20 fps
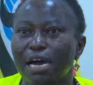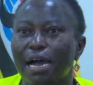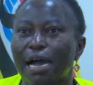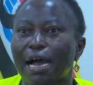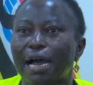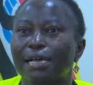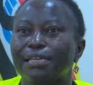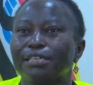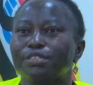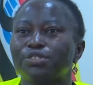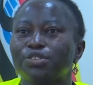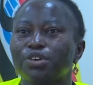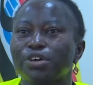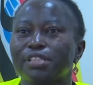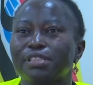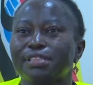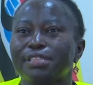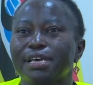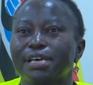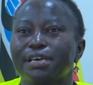And so
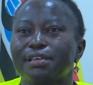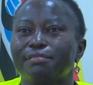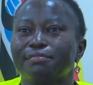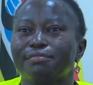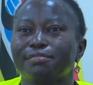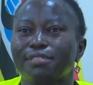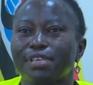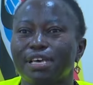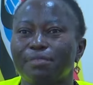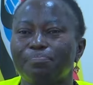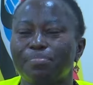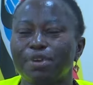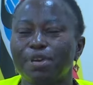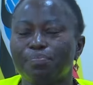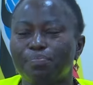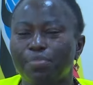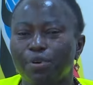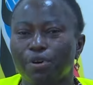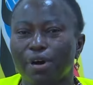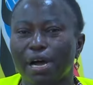the, the
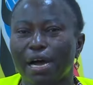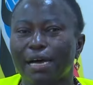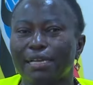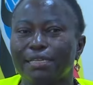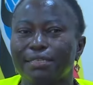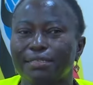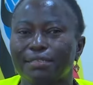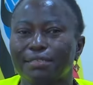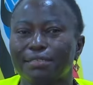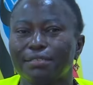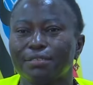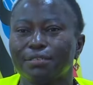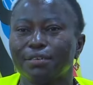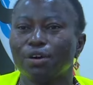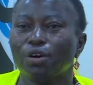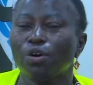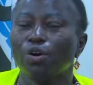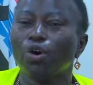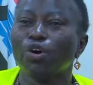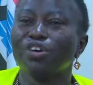people at,
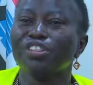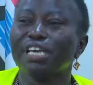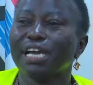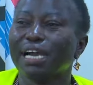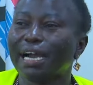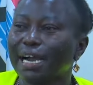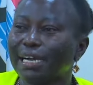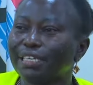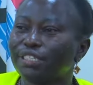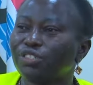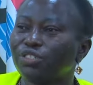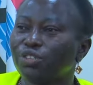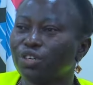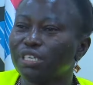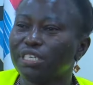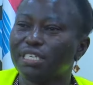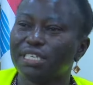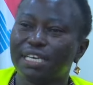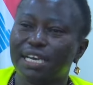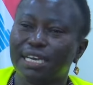all the
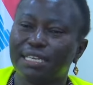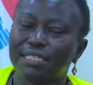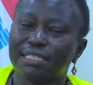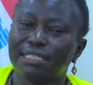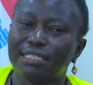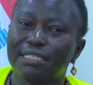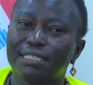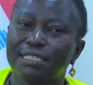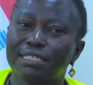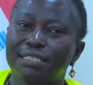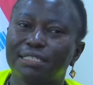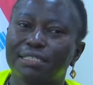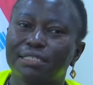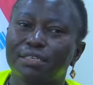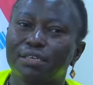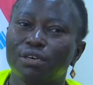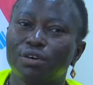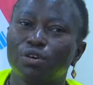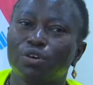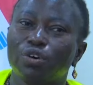custodians
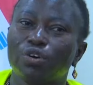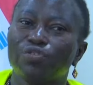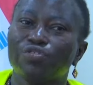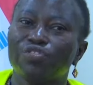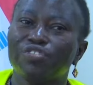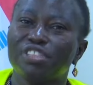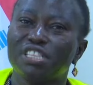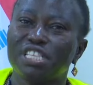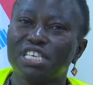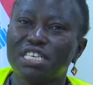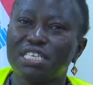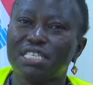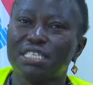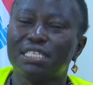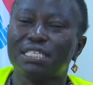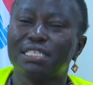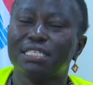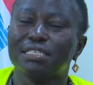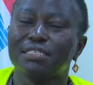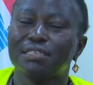of
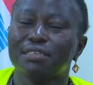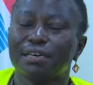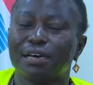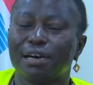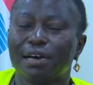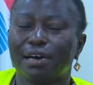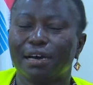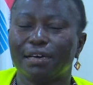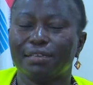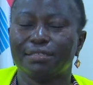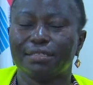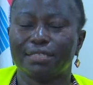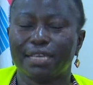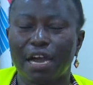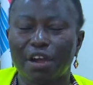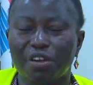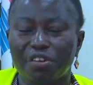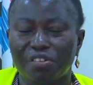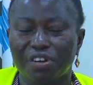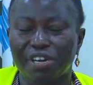these uh,
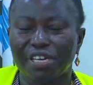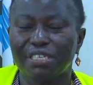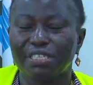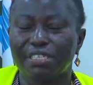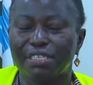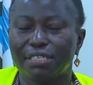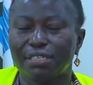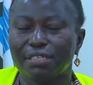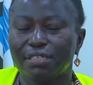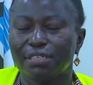sacred